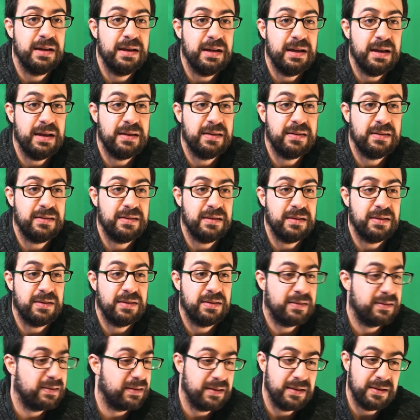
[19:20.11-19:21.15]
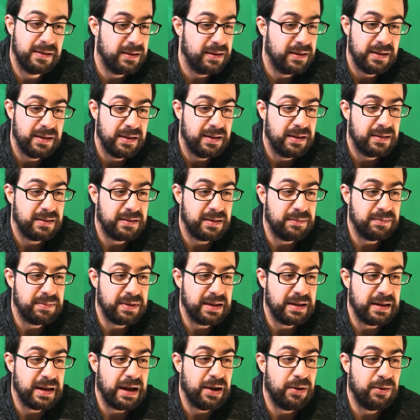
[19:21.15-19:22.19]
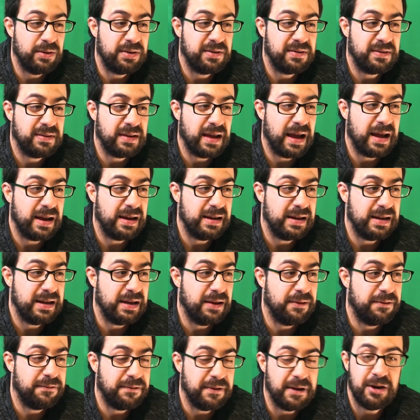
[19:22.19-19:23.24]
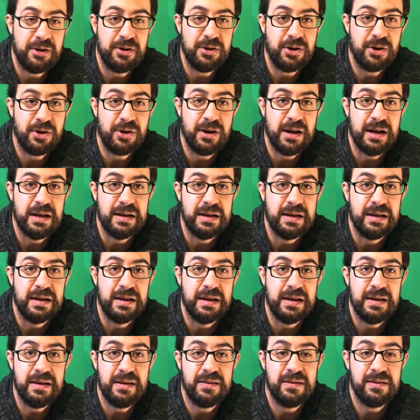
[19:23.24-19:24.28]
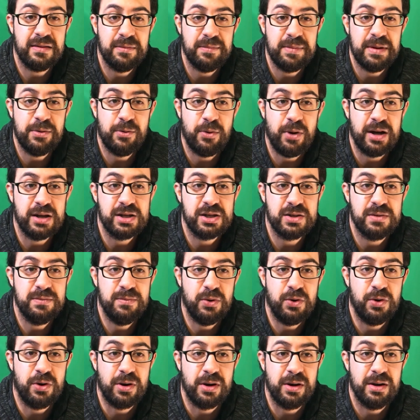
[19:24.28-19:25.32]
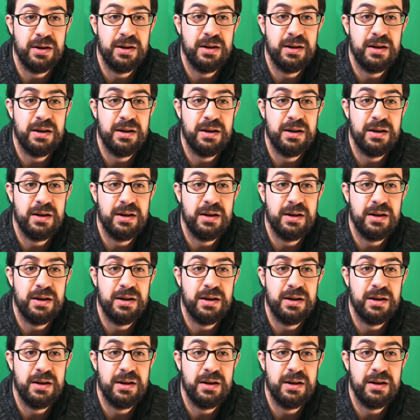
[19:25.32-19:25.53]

It's just something that was sadly a failure and needs to be watched more.